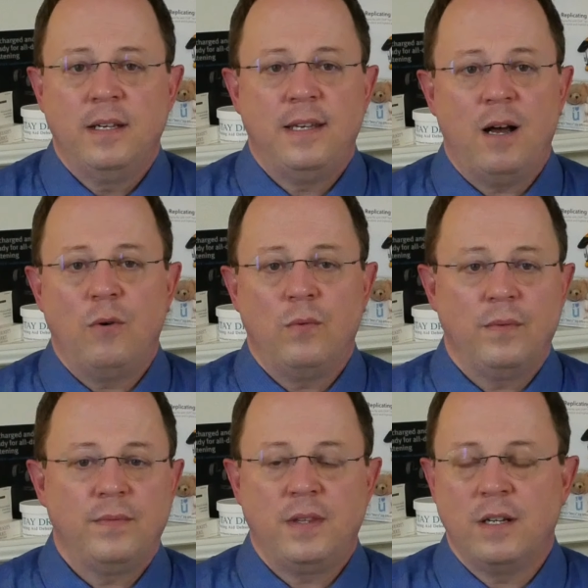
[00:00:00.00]
Now,
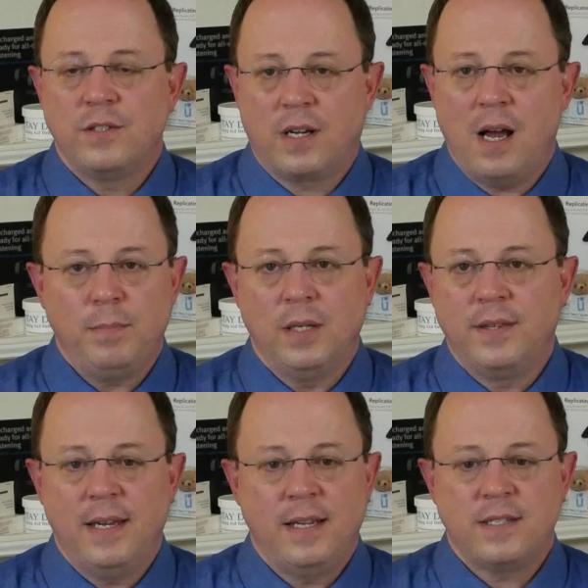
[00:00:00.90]
there's a couple
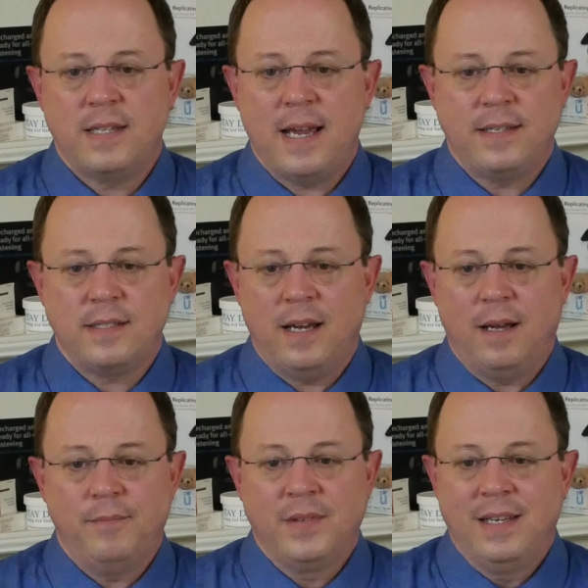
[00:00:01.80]
of things that,
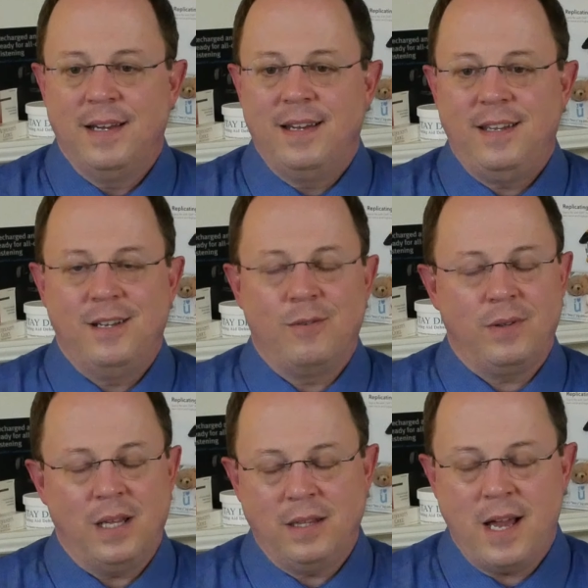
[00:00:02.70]
um, you
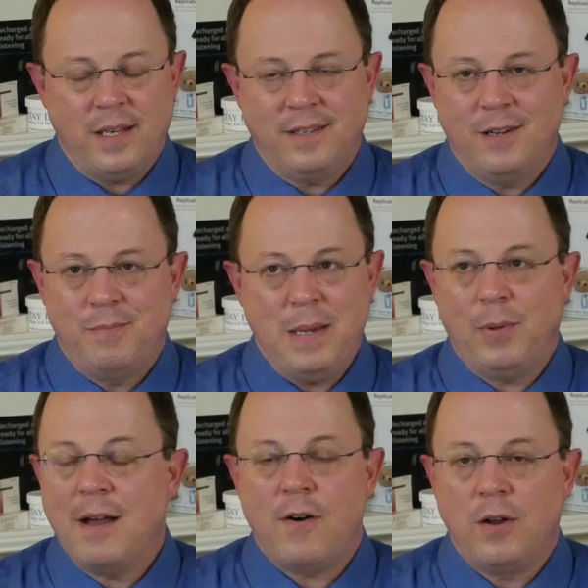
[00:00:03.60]
know, a lot
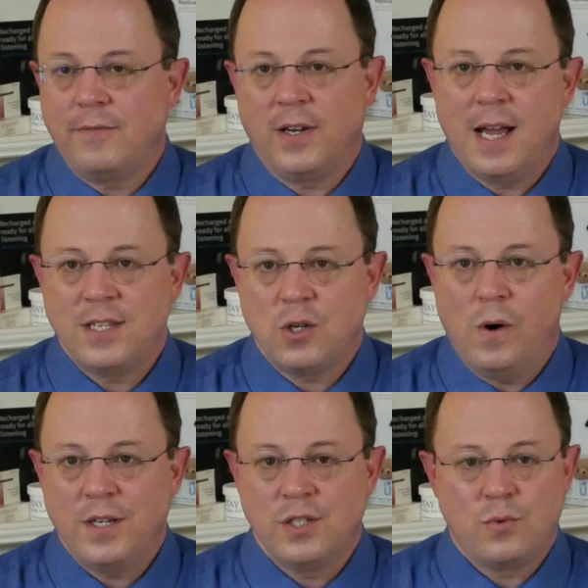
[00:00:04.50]
people have all different kinds of
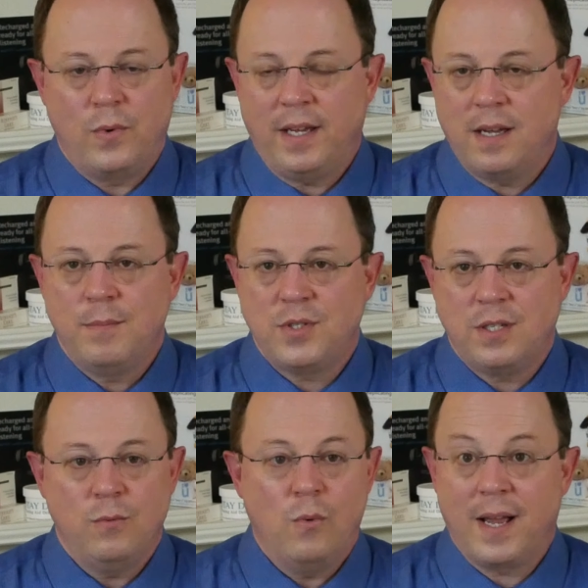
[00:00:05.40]
questions when it comes
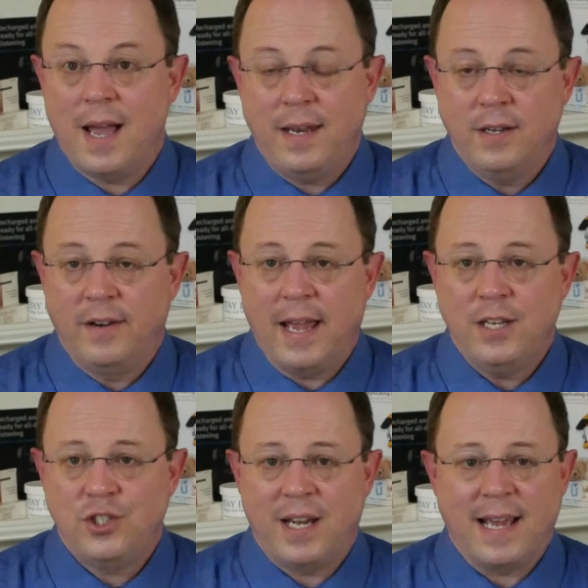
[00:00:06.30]
to what kind of hearing
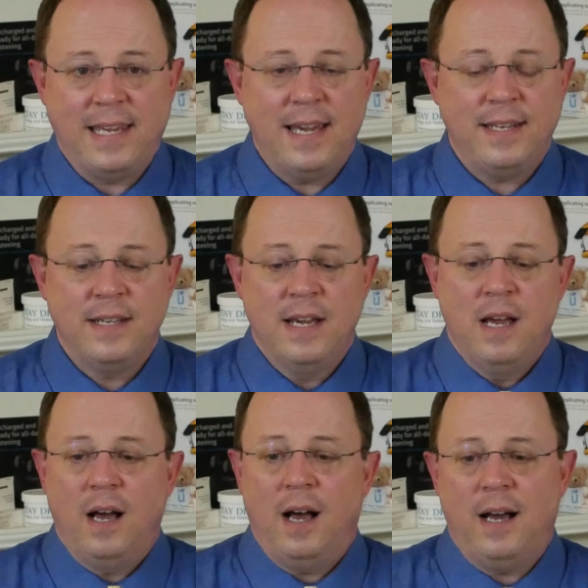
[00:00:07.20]
aid should I get.
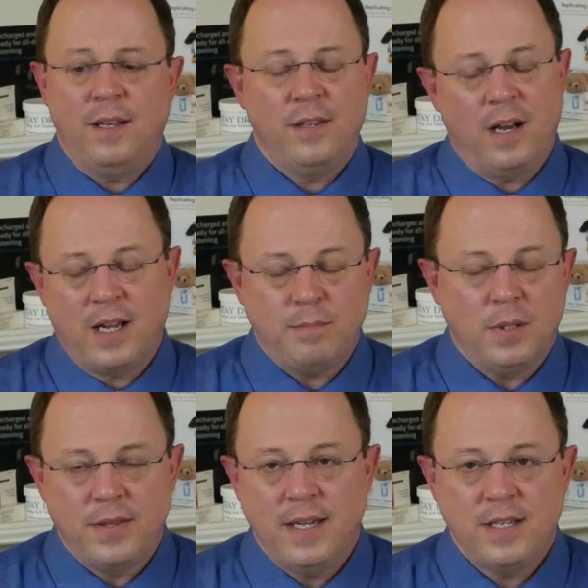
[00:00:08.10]
Uh, a
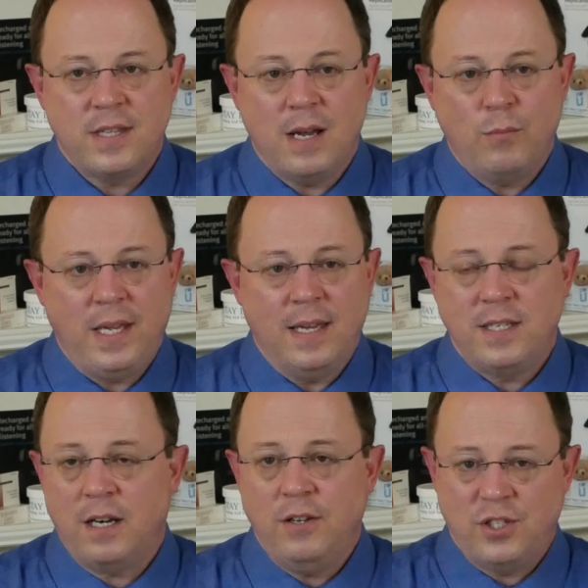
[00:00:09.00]
couple of things that we can
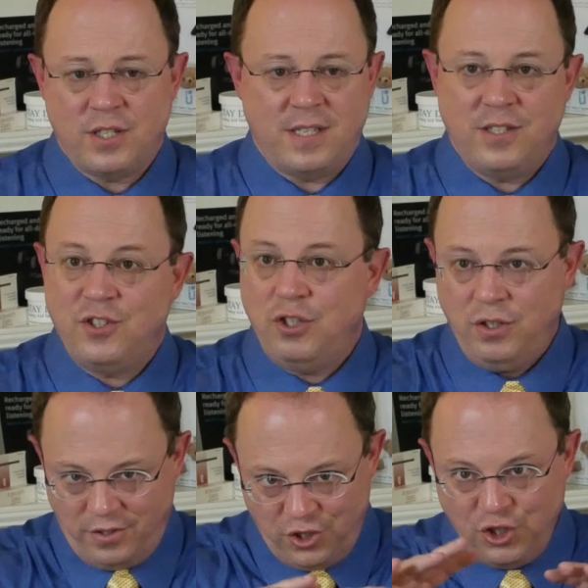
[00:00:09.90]
tell you just to
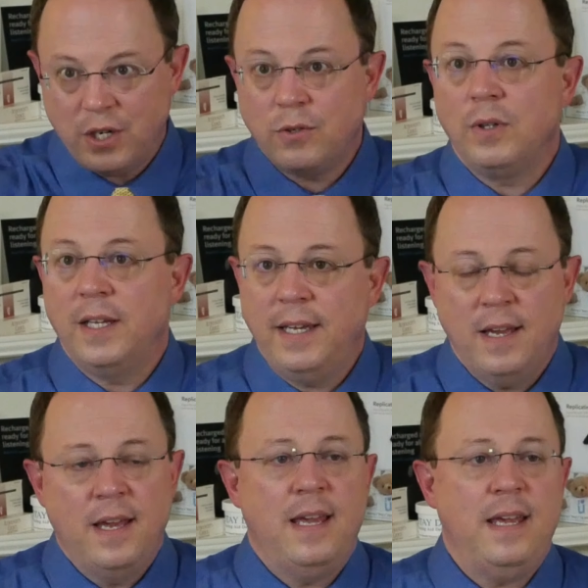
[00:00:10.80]

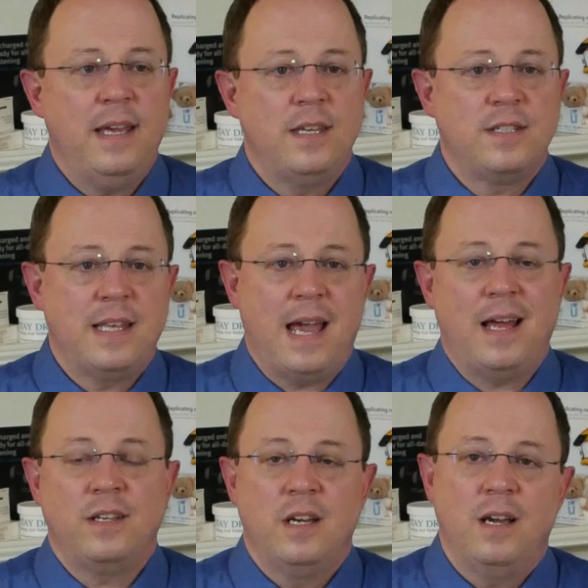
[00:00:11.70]
generally is
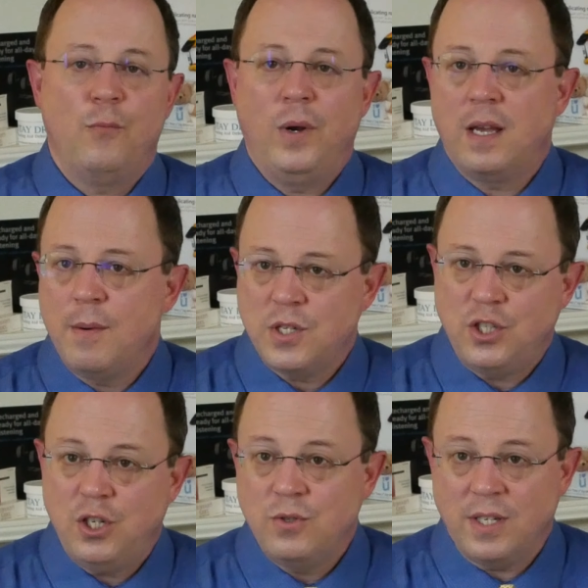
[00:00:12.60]
that when it comes to
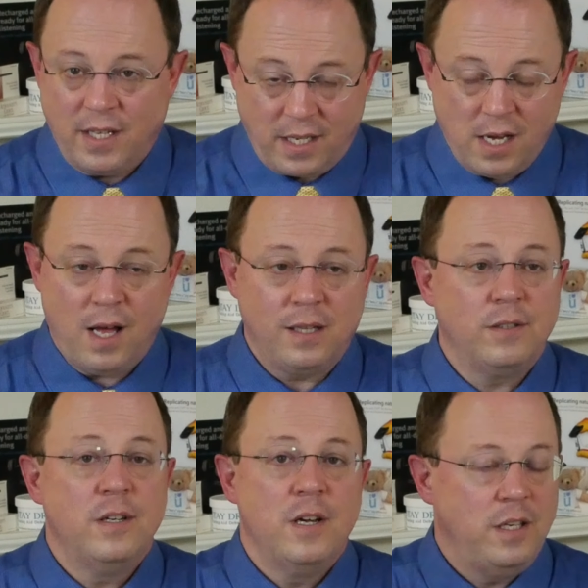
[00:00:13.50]
choosing the
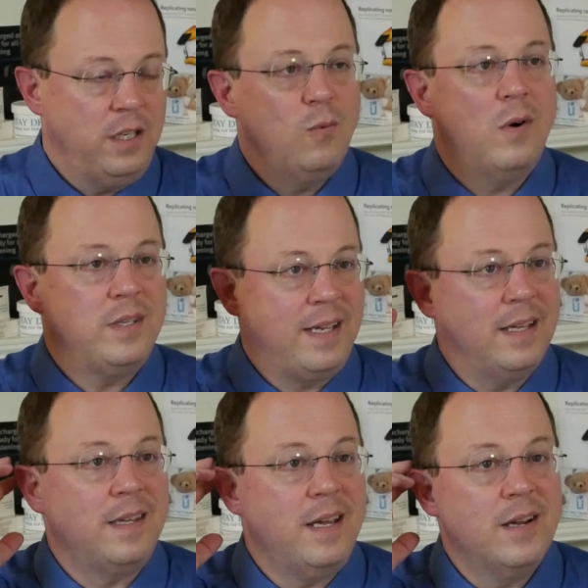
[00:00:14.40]
color, you want to
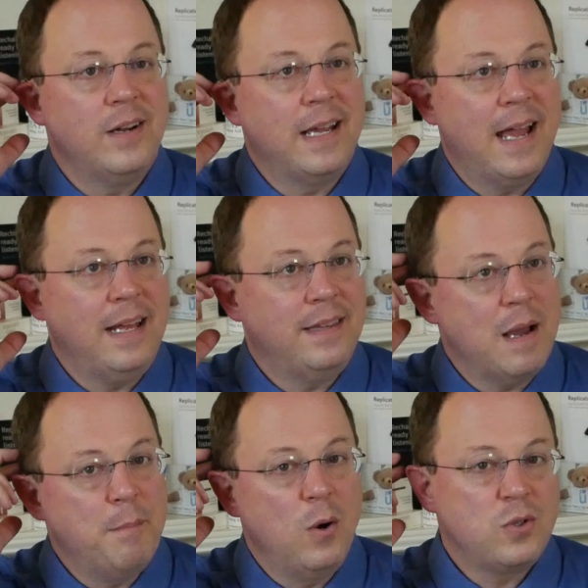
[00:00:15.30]
get the hearing aid
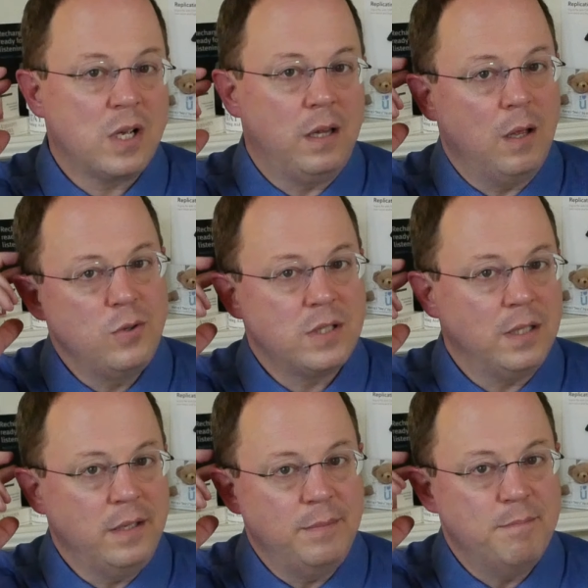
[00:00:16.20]
that most
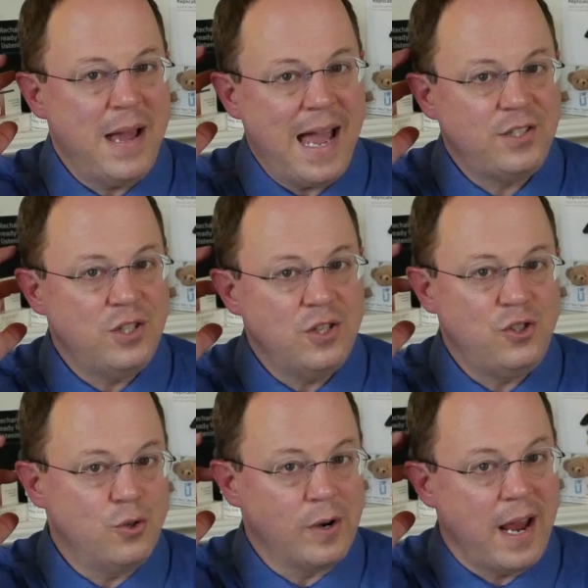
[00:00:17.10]
closely
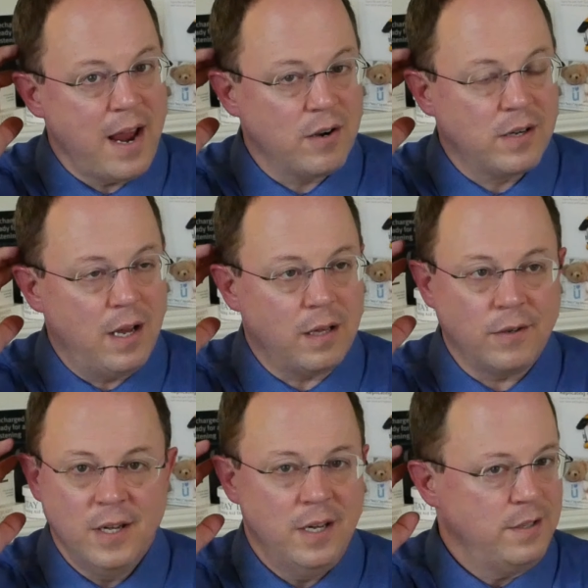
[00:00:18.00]
matches your hair color.